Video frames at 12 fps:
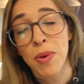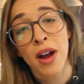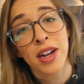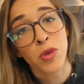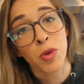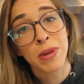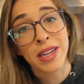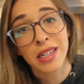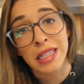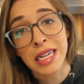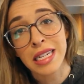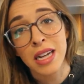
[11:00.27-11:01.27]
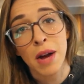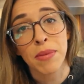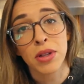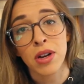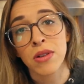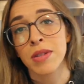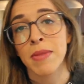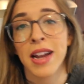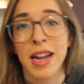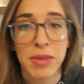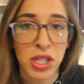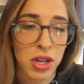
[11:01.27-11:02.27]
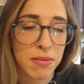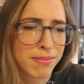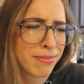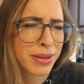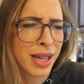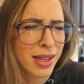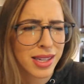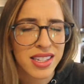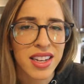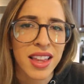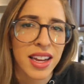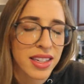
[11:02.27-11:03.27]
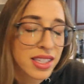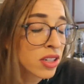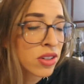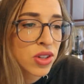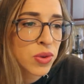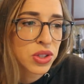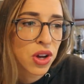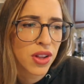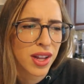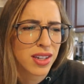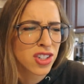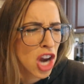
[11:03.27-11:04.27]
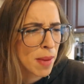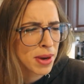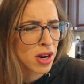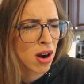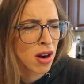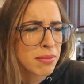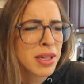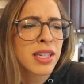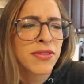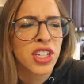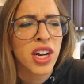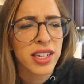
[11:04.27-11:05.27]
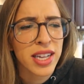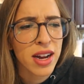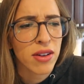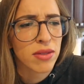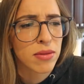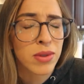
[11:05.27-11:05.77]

products will be in a link down below to my Amazon playlist thing. Still don't know what to call that. Shopping cart? But it's checked out.